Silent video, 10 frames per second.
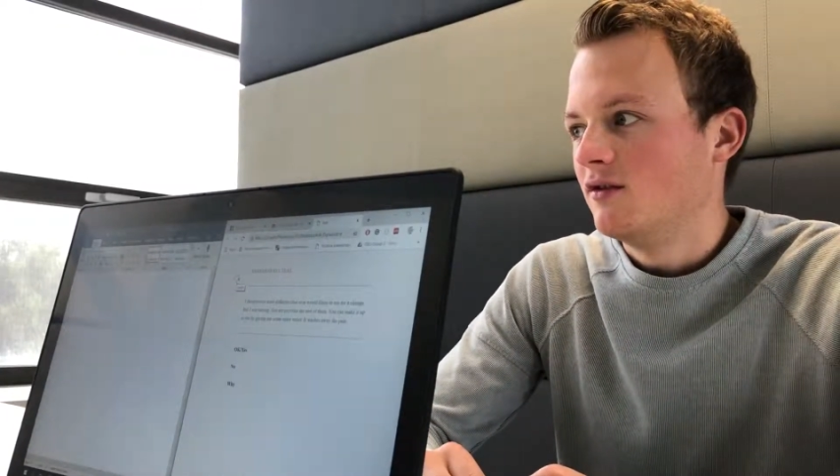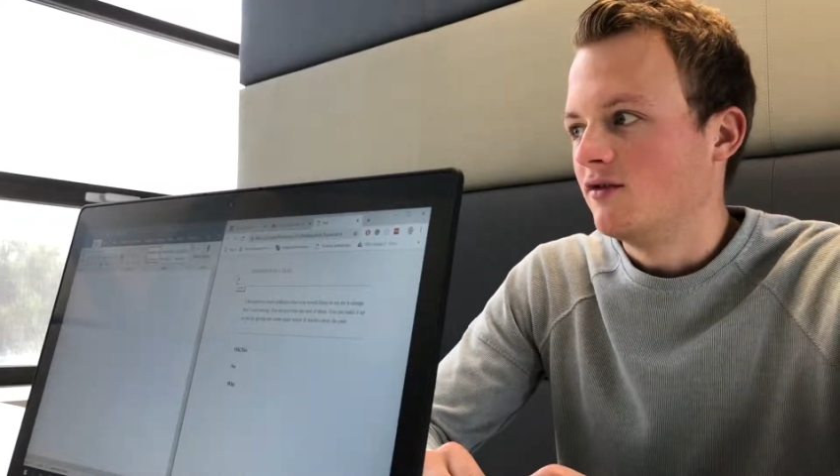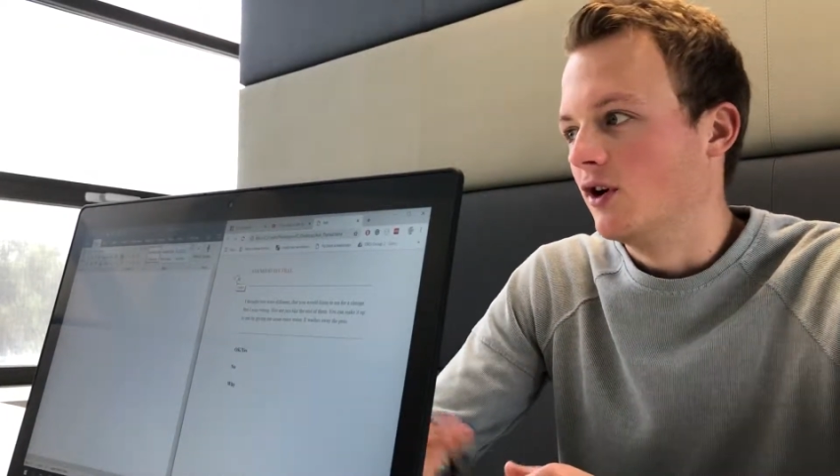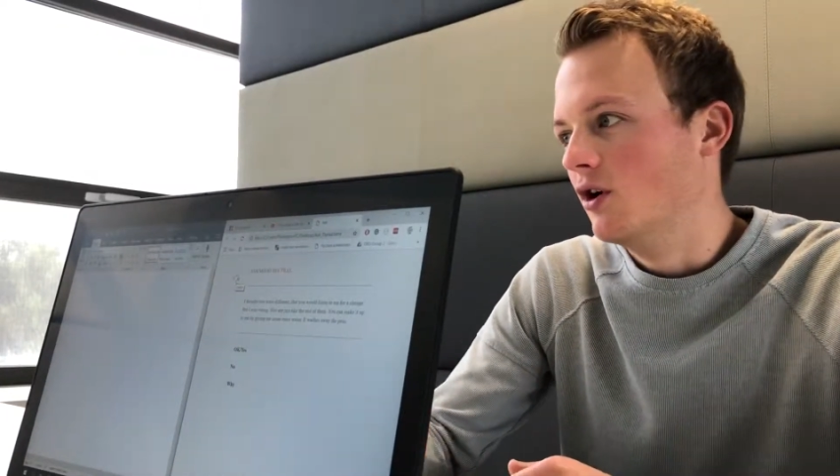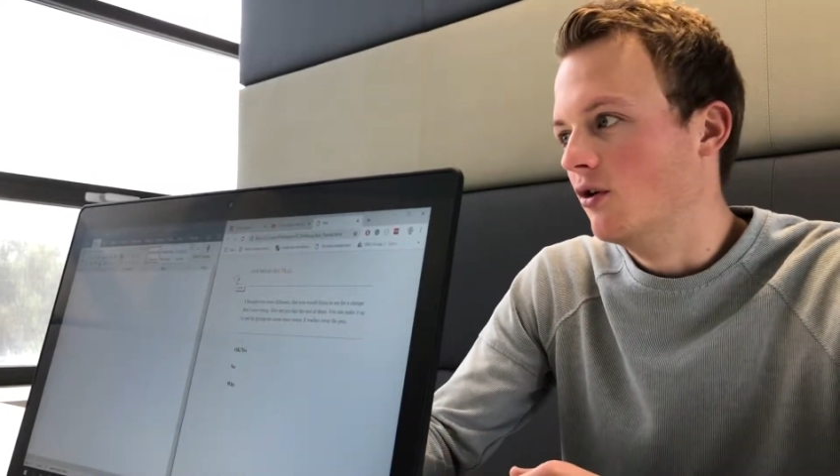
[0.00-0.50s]

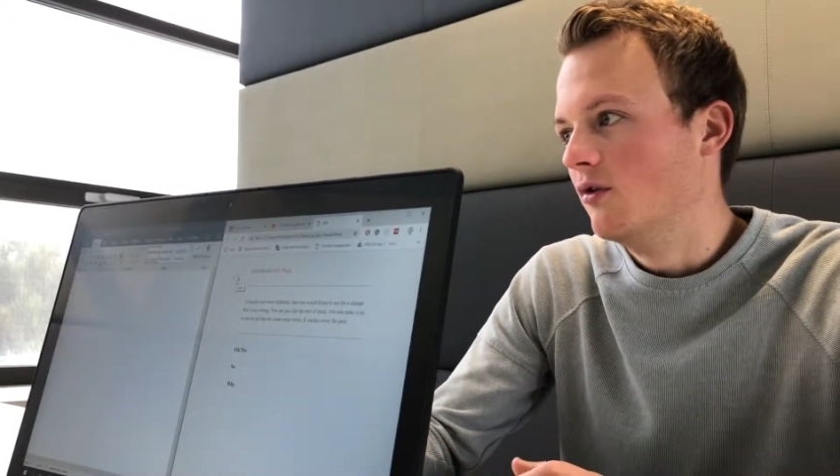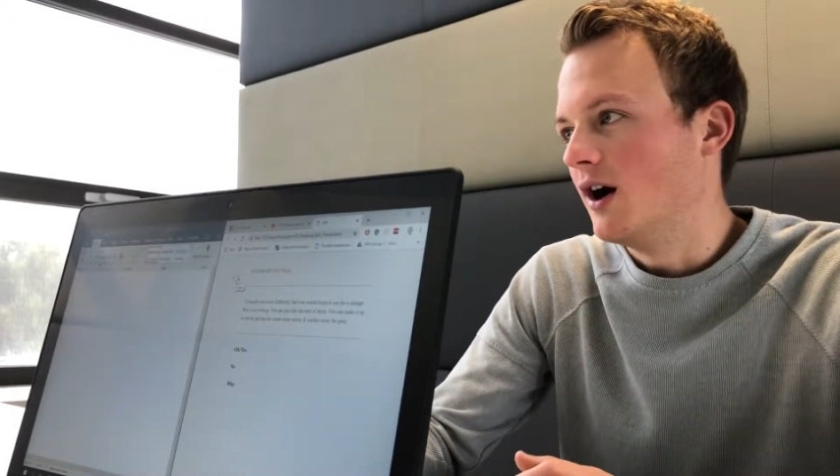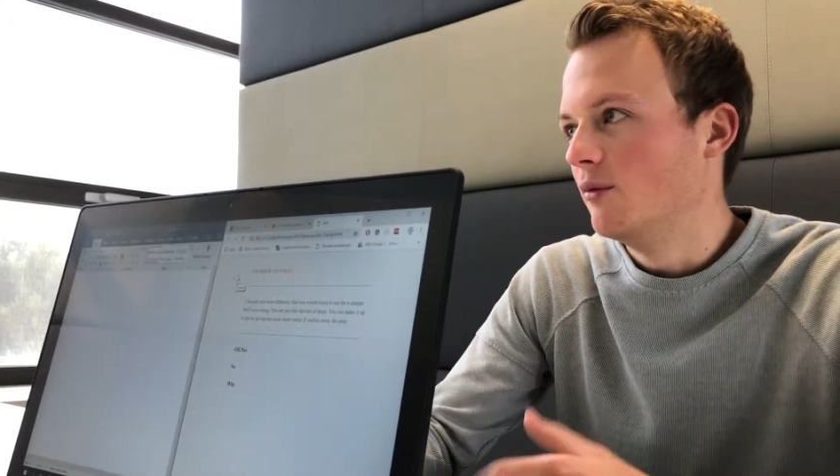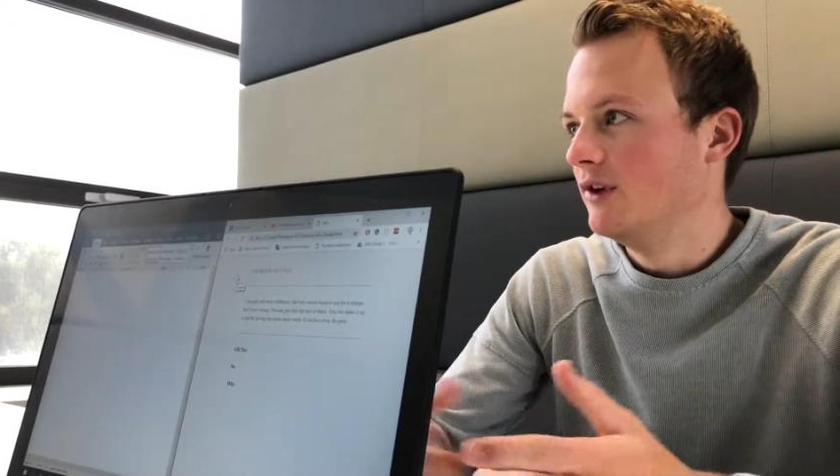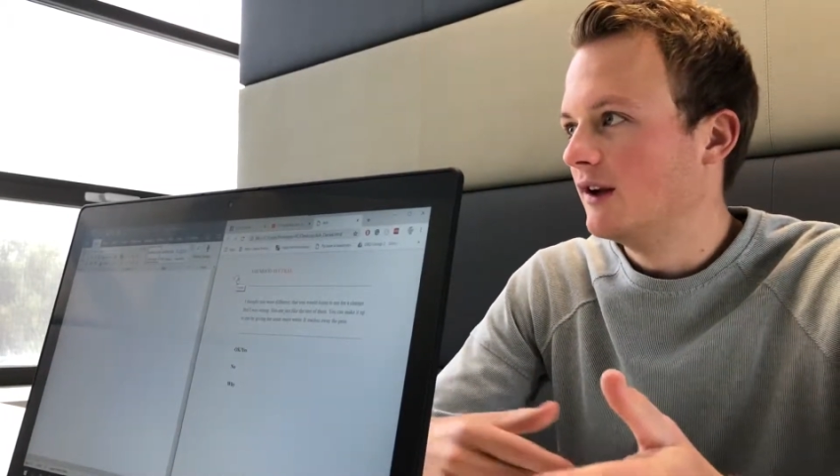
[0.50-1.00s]
So
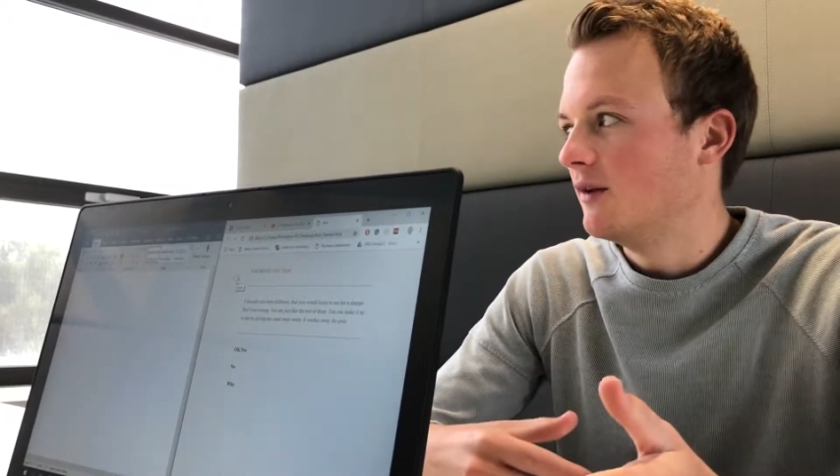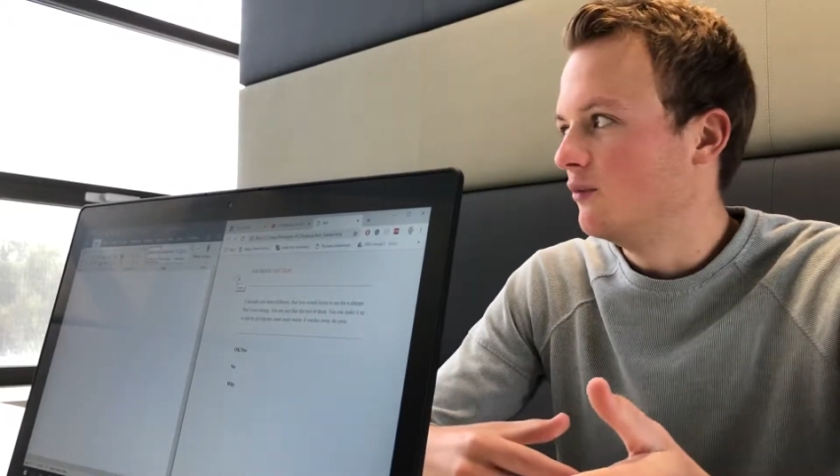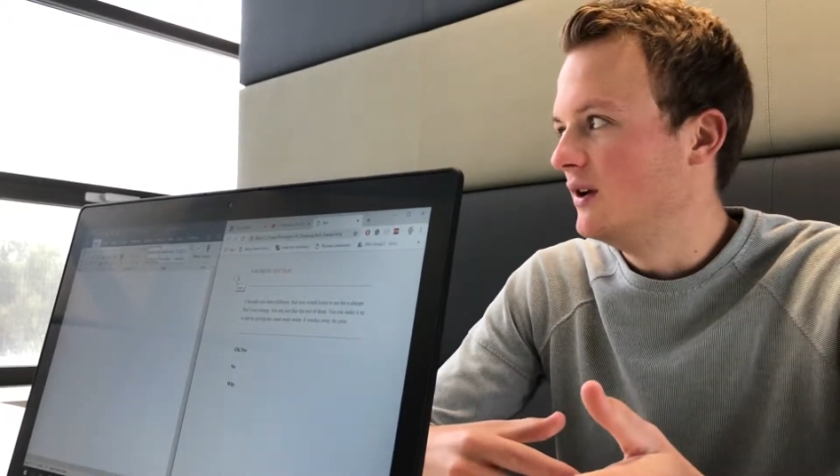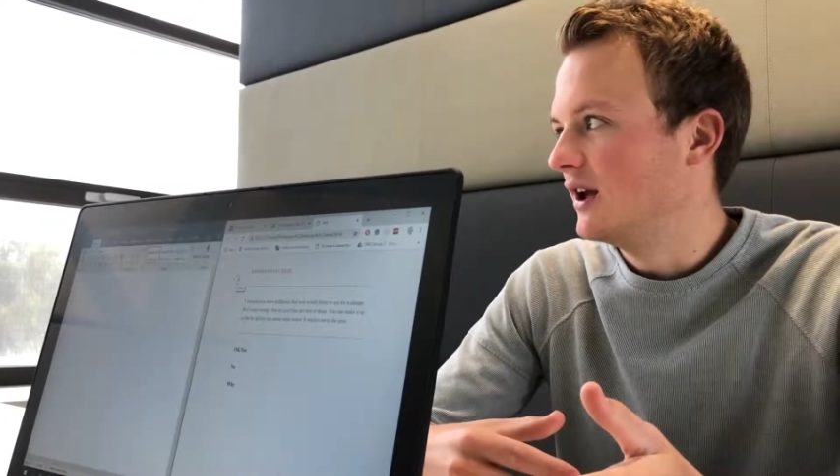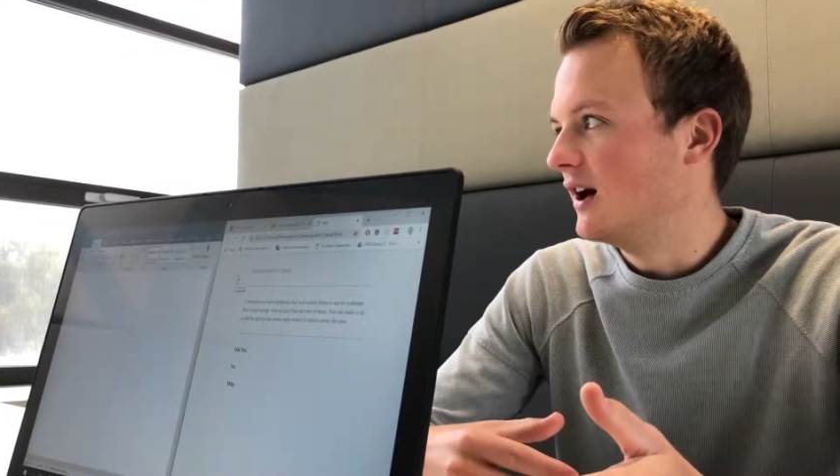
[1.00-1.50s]
I would
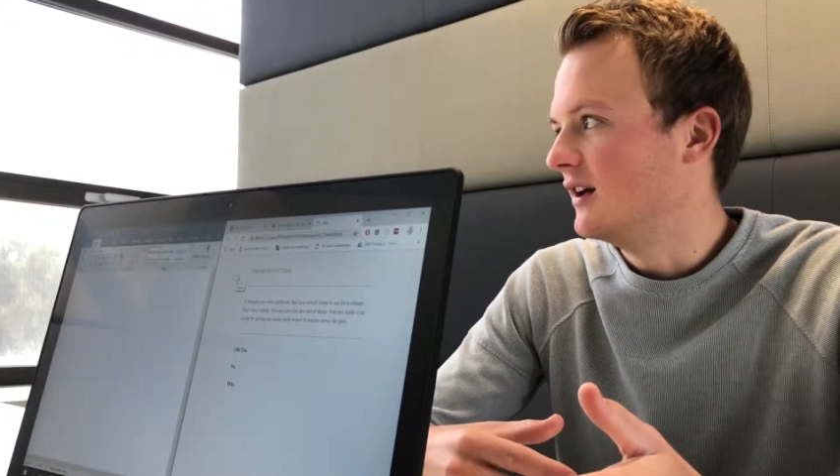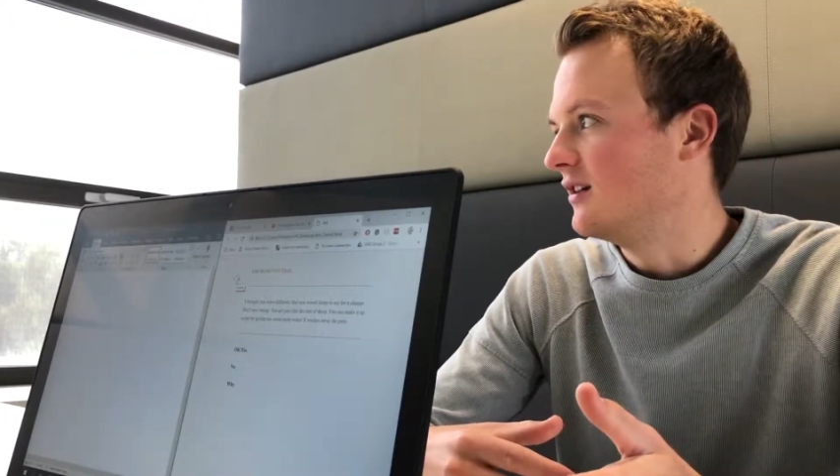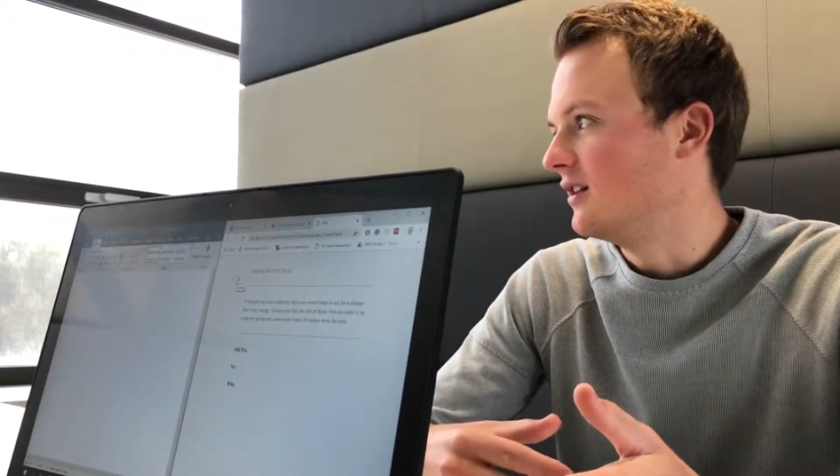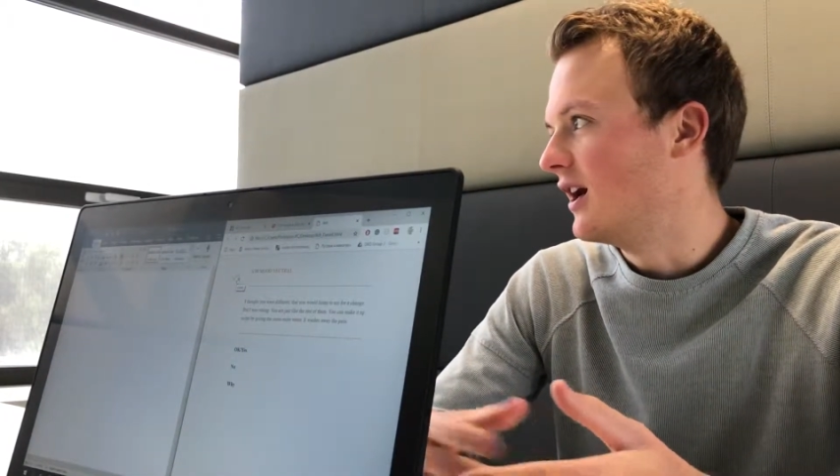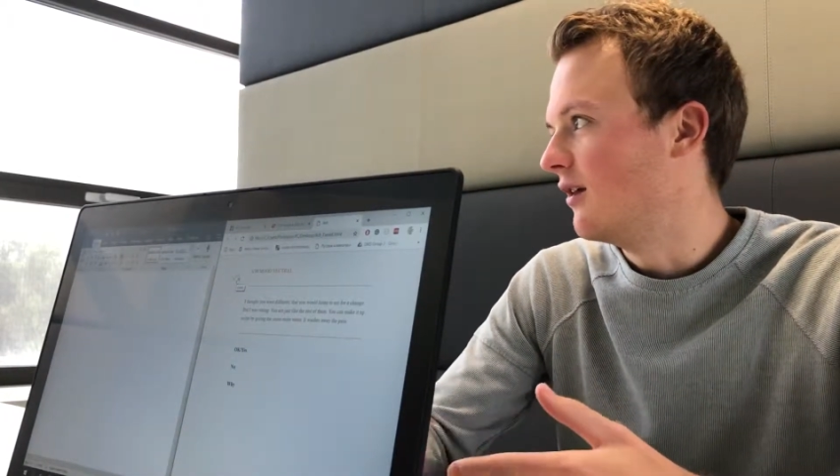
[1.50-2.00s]
be like,
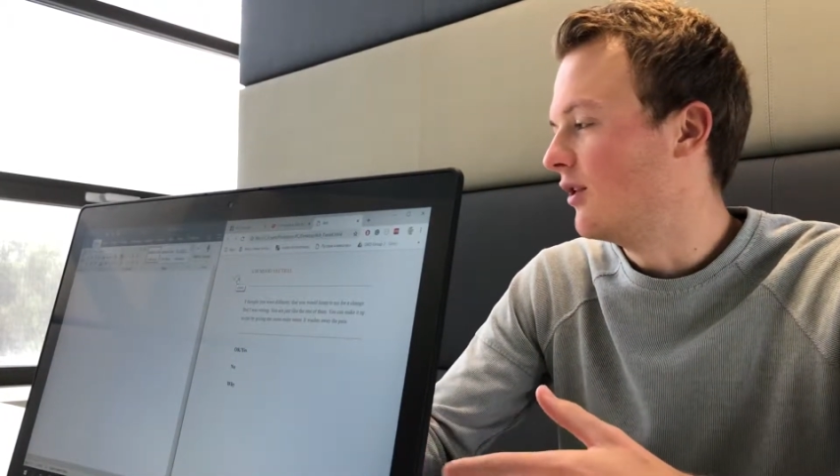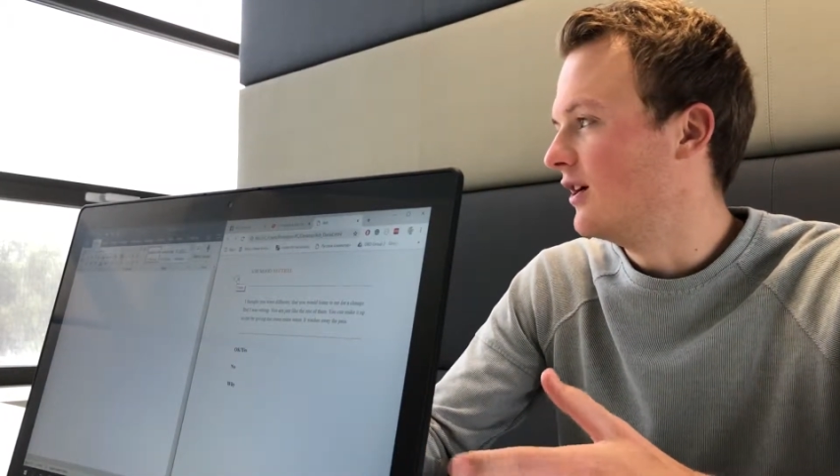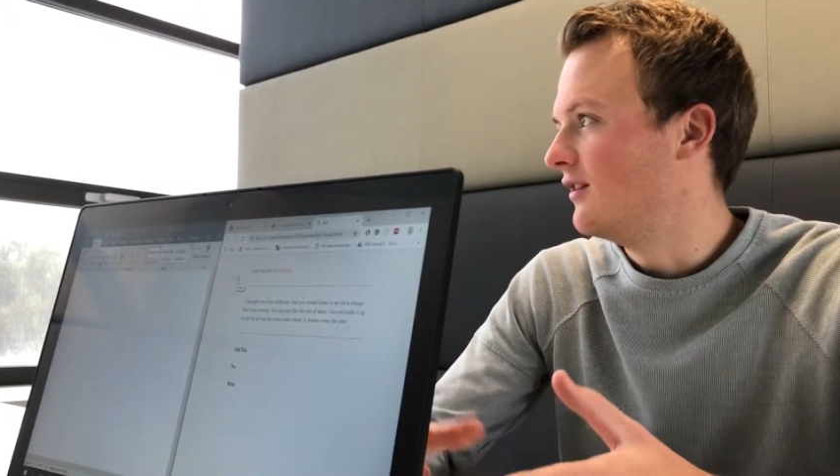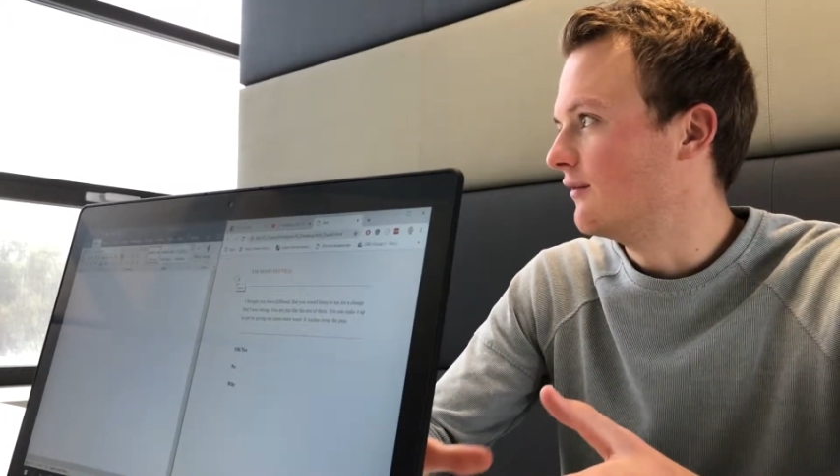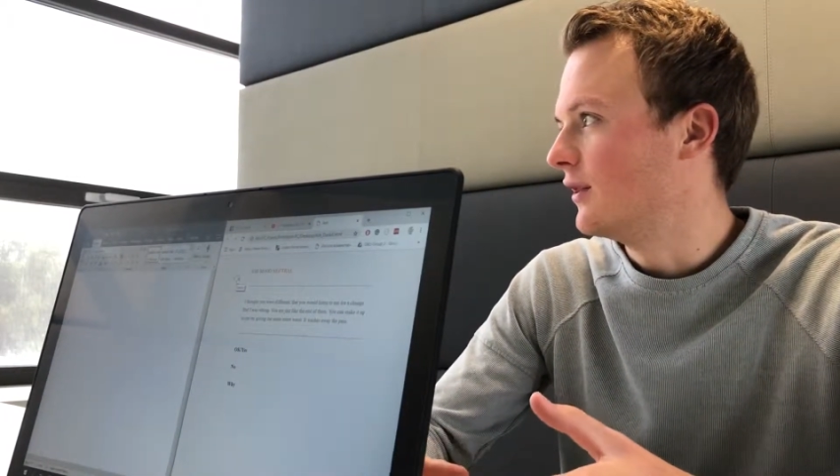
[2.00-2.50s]
yeah, right.